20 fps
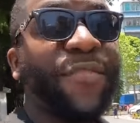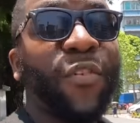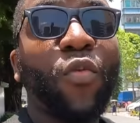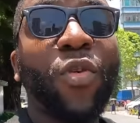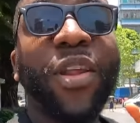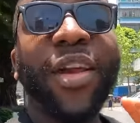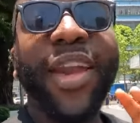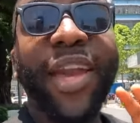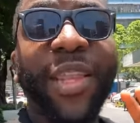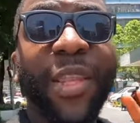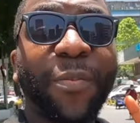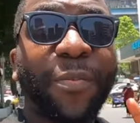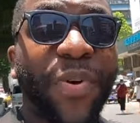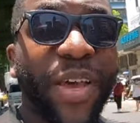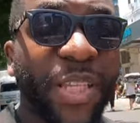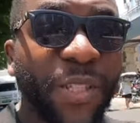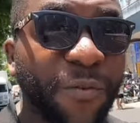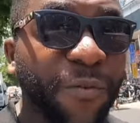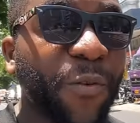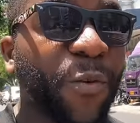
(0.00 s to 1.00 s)
if you wanna get the
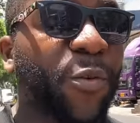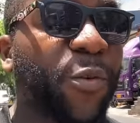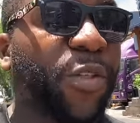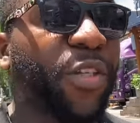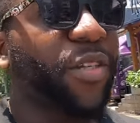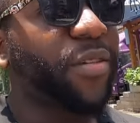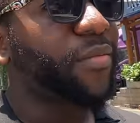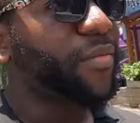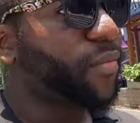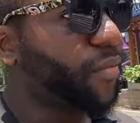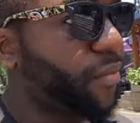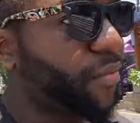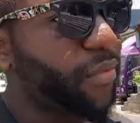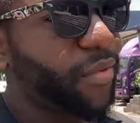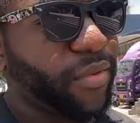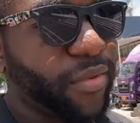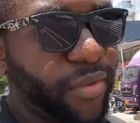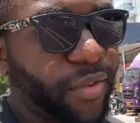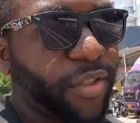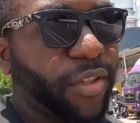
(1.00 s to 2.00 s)
best food,
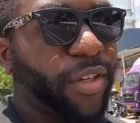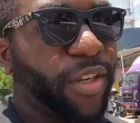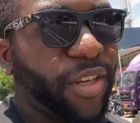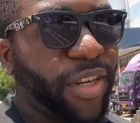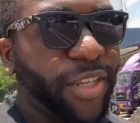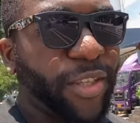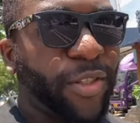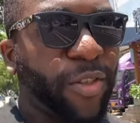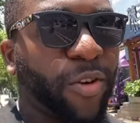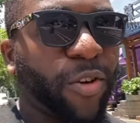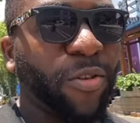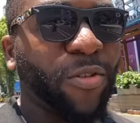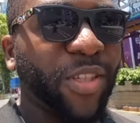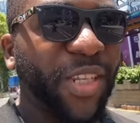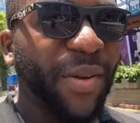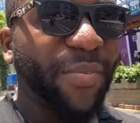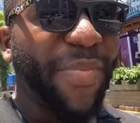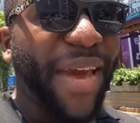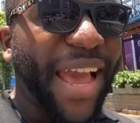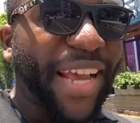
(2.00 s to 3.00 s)
you need to go to
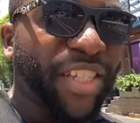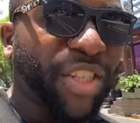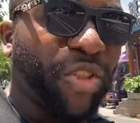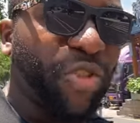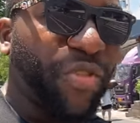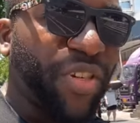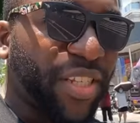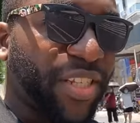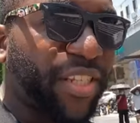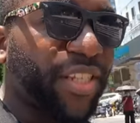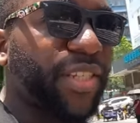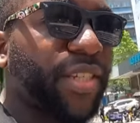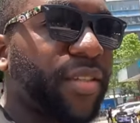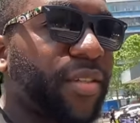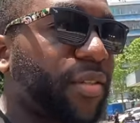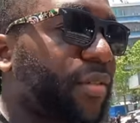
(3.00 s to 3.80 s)
the back streets.